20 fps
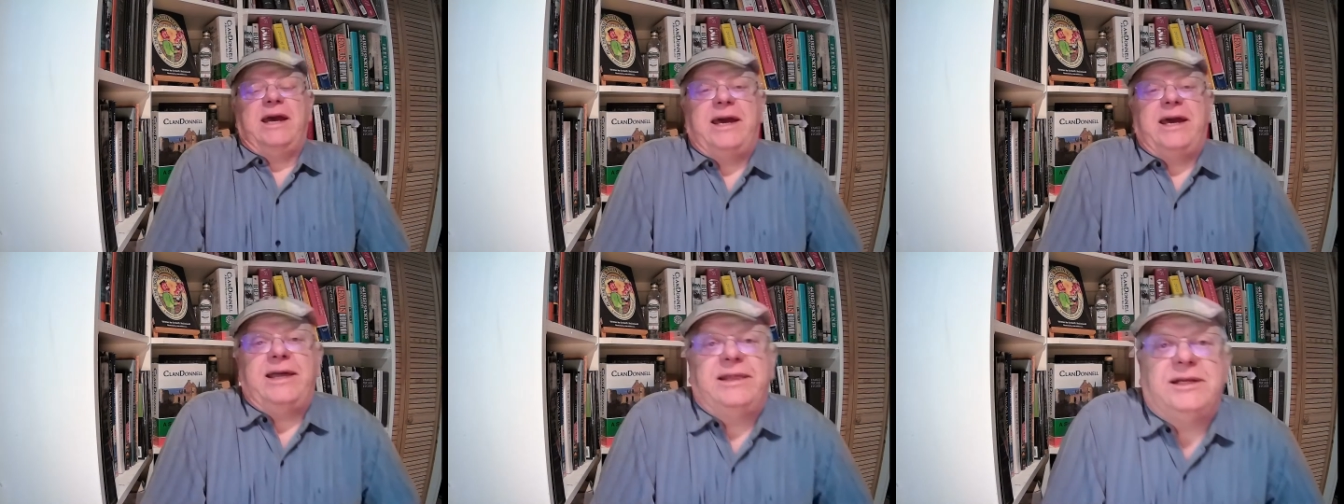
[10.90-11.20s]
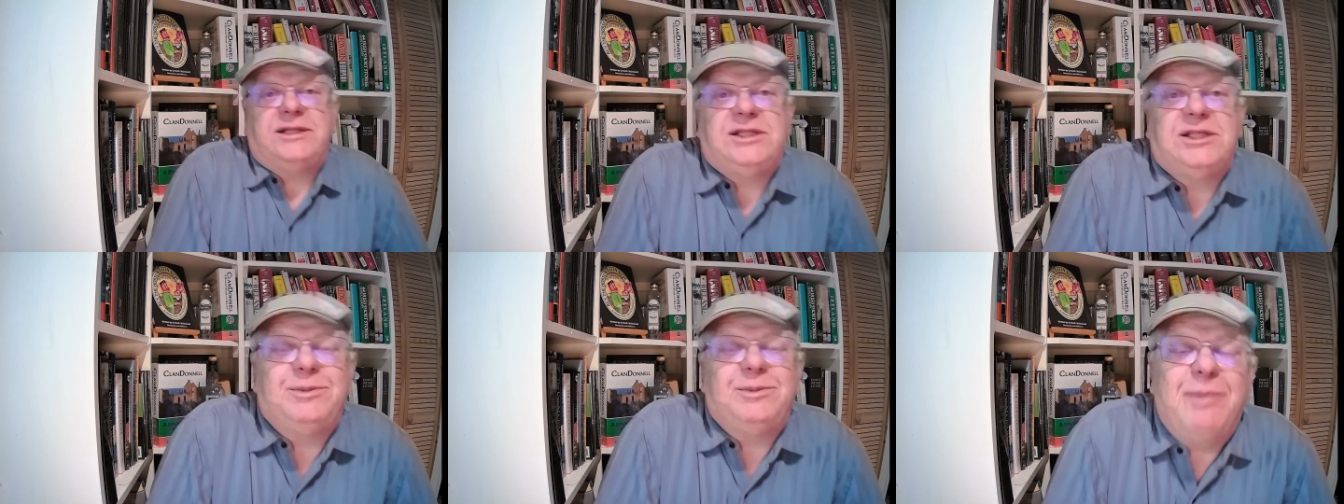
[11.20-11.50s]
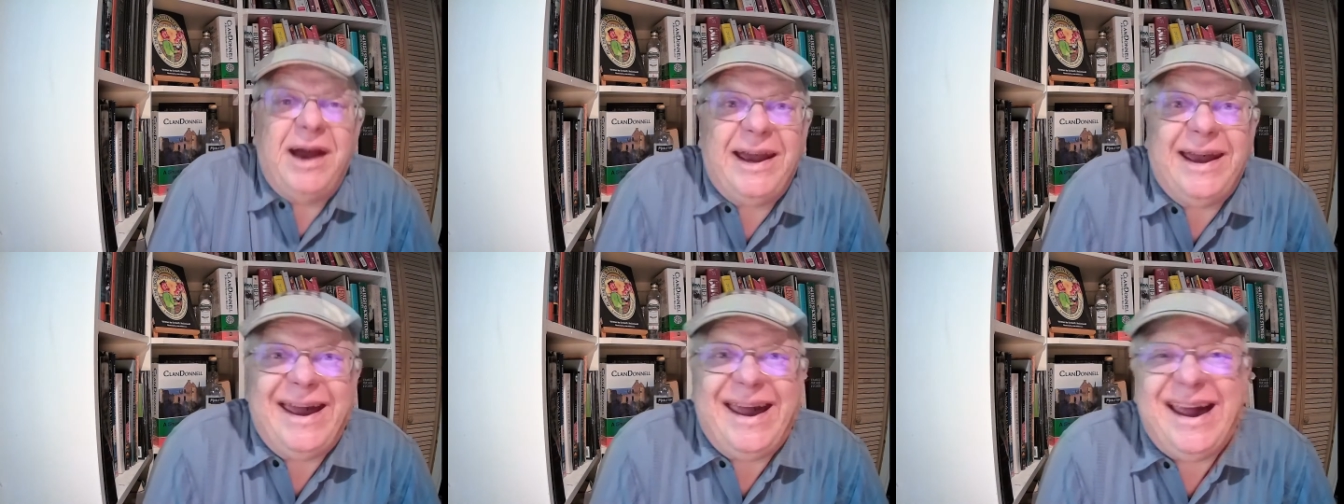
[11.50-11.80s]
and this is
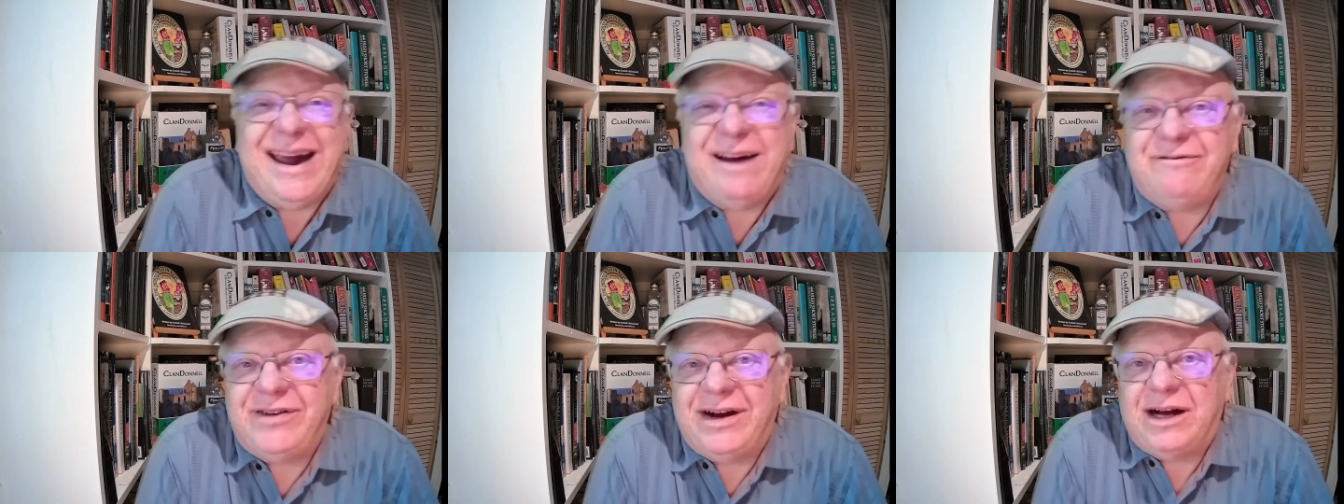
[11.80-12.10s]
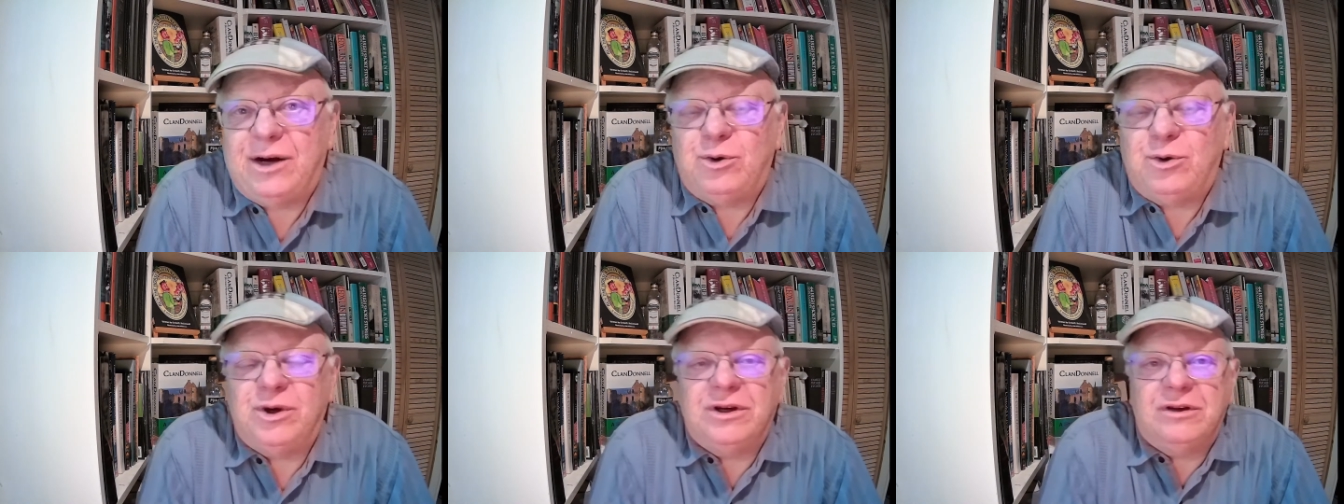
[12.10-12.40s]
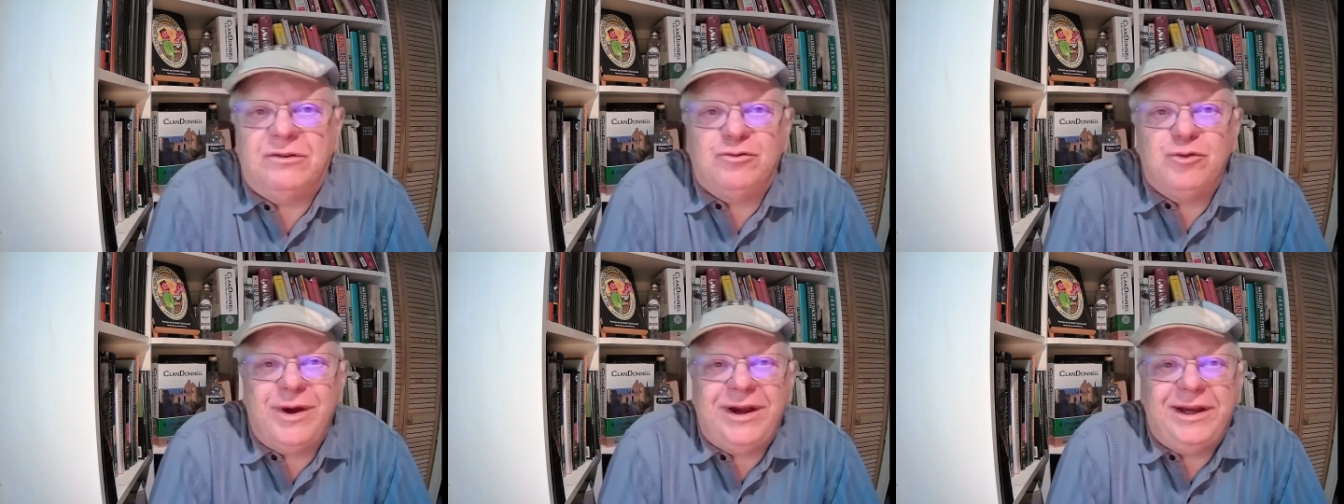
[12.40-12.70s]
my half
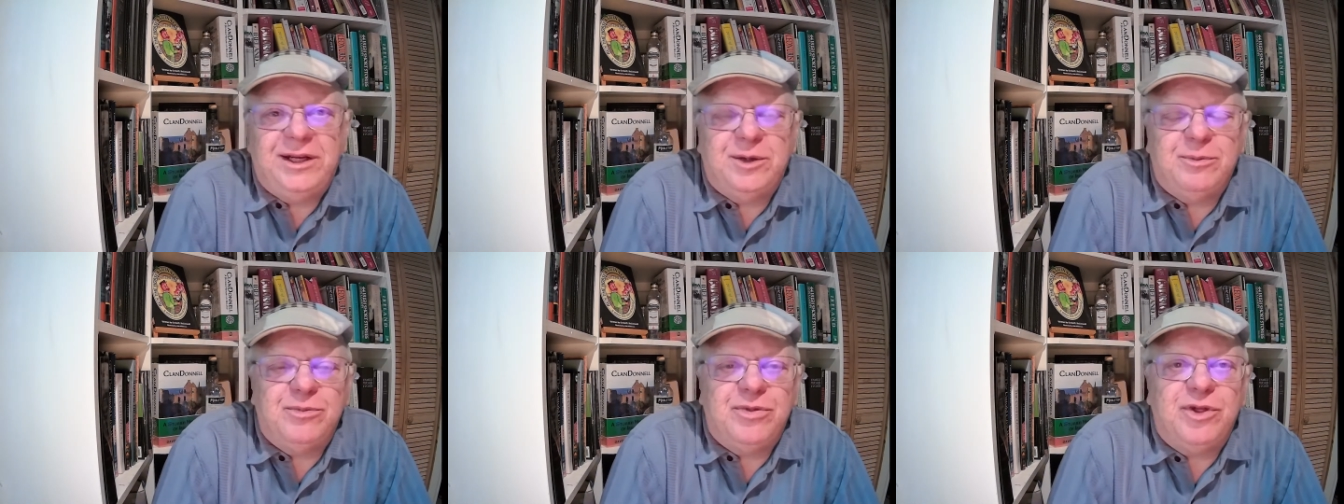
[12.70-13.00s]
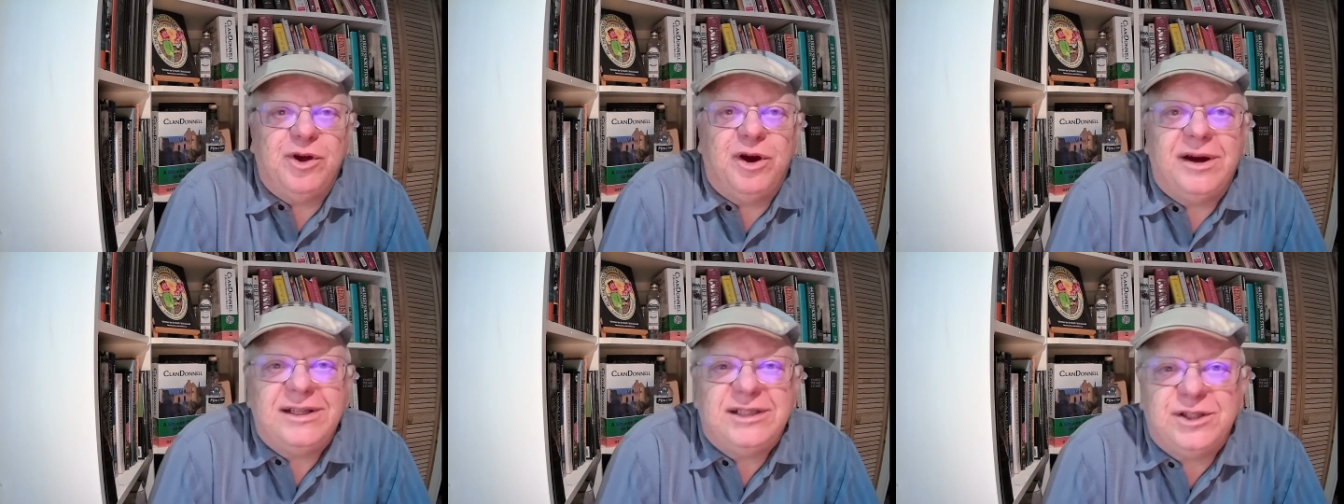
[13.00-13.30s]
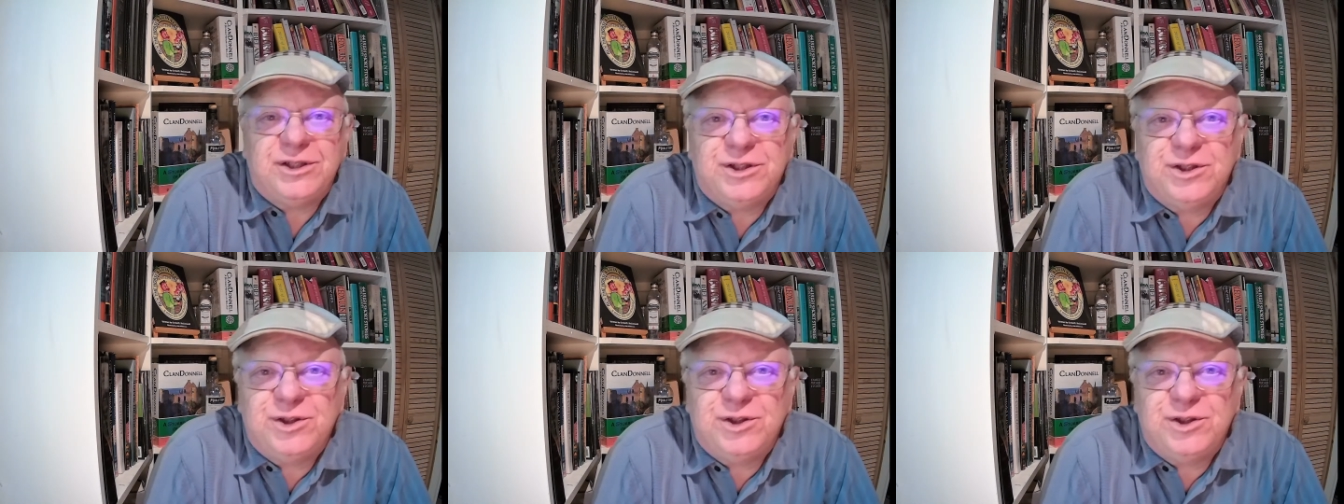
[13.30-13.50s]
hour of random thoughts,